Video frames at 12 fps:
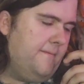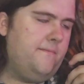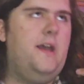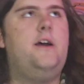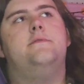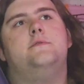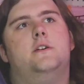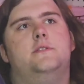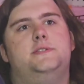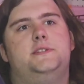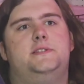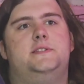Out of
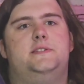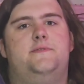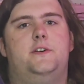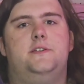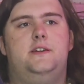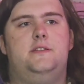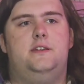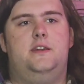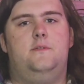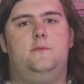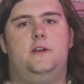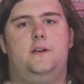Darts does this funky
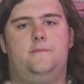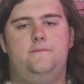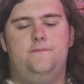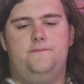thing where,